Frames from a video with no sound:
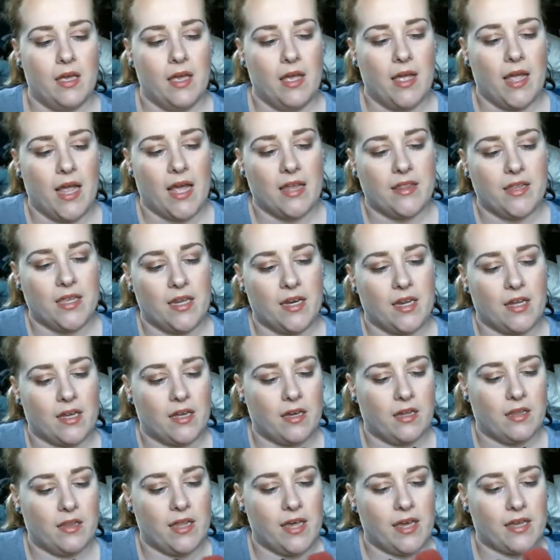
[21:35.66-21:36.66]
and then it
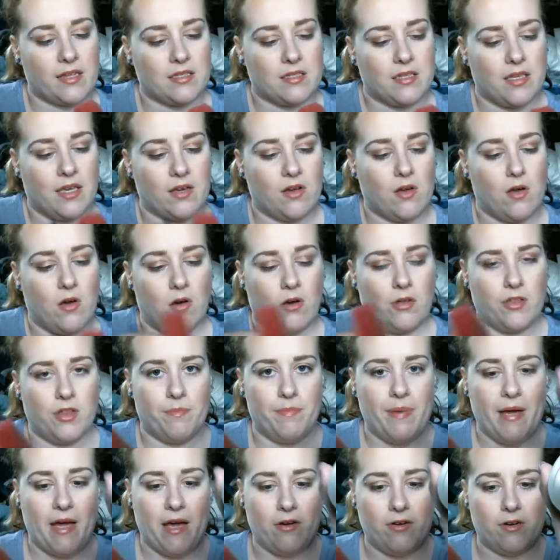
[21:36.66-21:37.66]
collects like all the
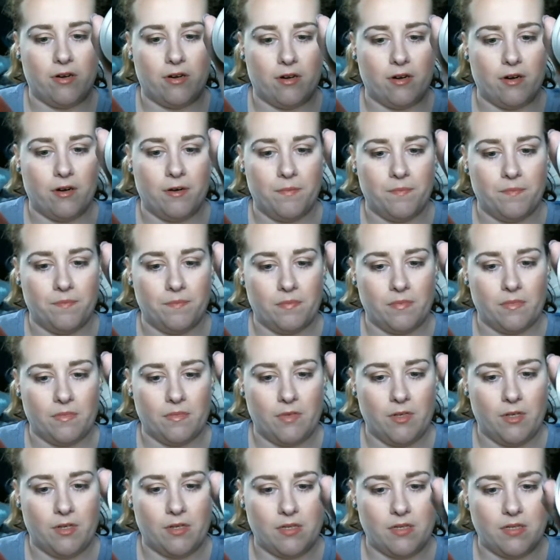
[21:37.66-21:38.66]
powder.
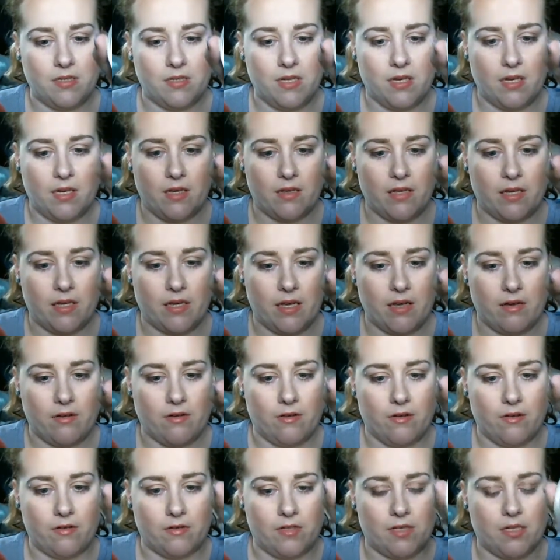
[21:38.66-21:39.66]
You can see like how
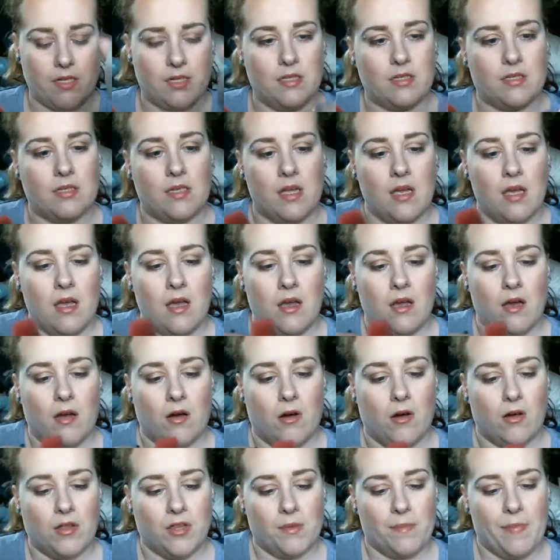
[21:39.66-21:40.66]
gross it is,
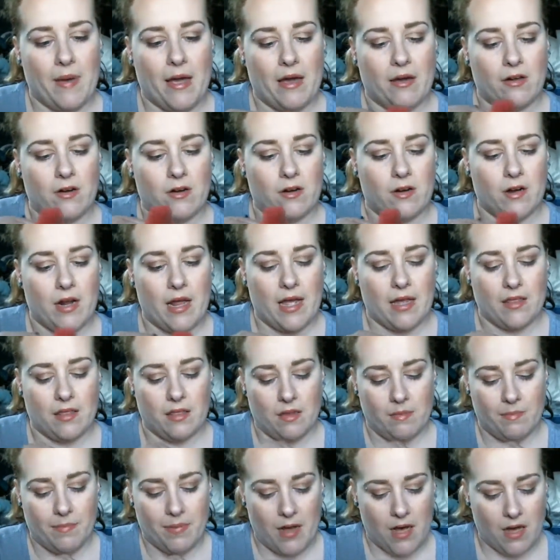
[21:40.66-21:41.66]
all the powder at
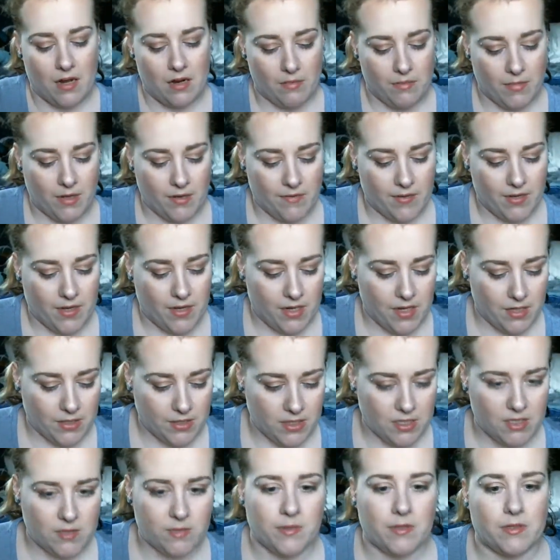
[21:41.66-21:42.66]
the bottom of it, and I
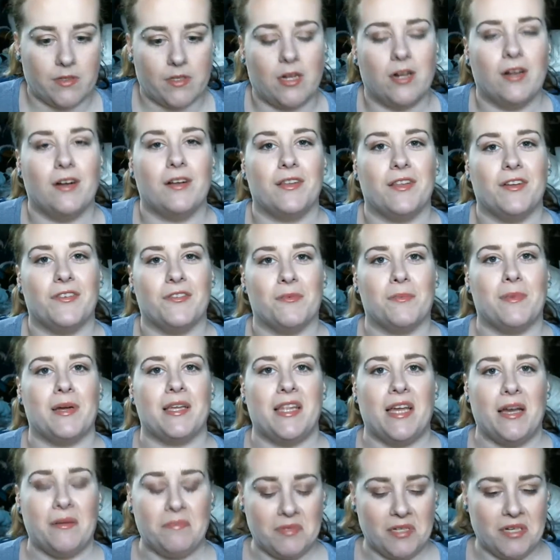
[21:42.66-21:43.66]
just spilled it all over my
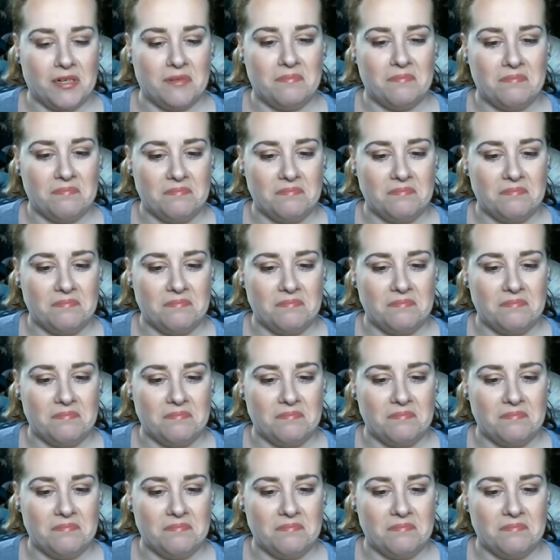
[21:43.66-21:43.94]
laptop.